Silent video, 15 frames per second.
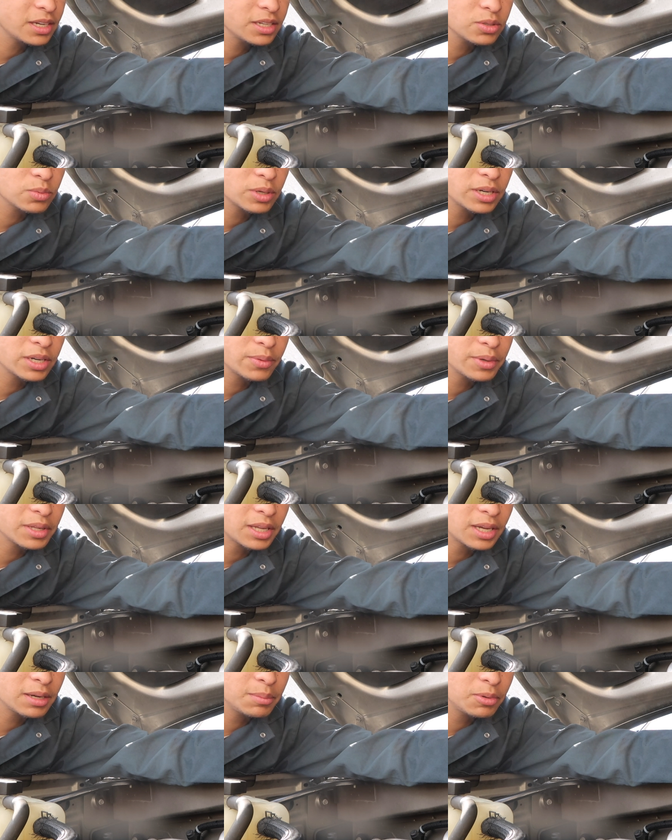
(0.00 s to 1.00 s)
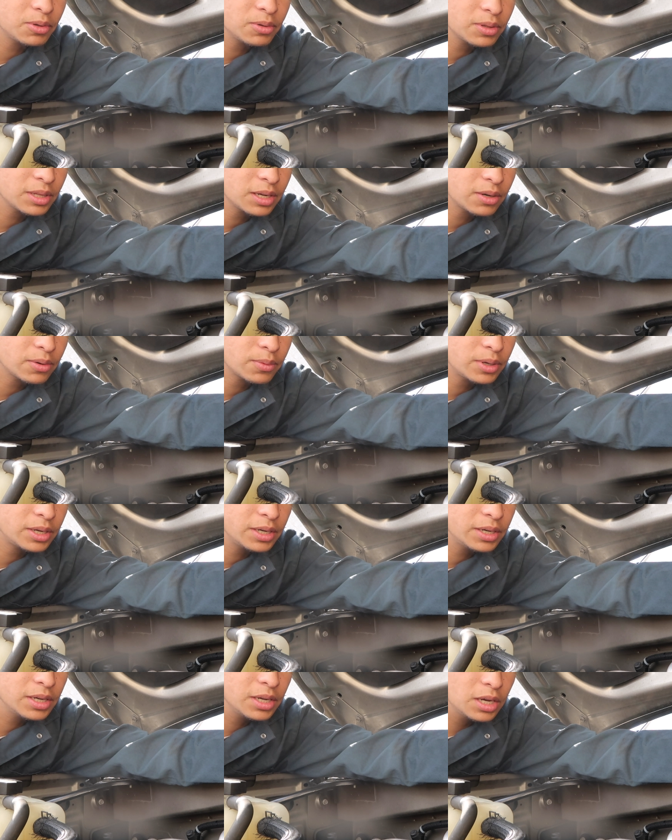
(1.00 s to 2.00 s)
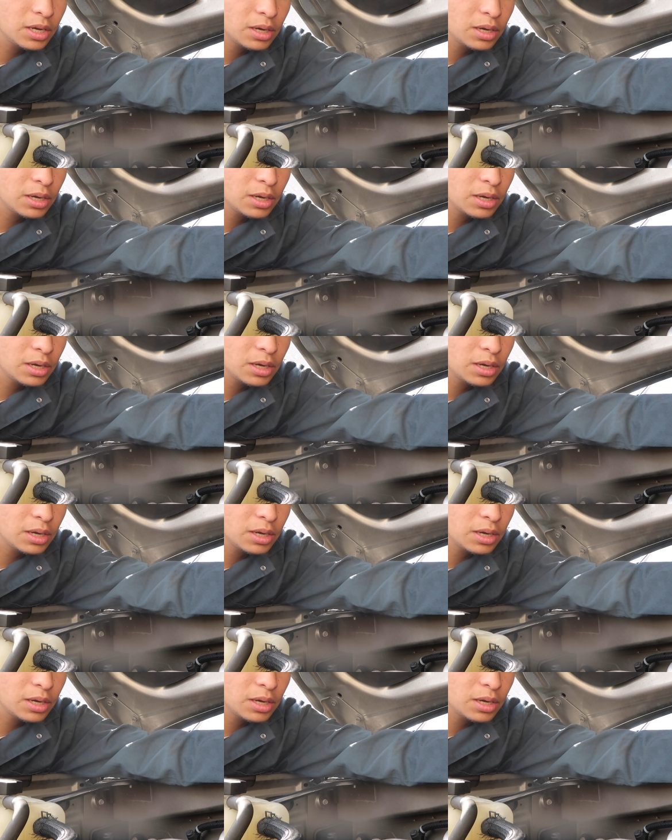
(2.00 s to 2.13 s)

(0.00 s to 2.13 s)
I just want it reliable, let it run.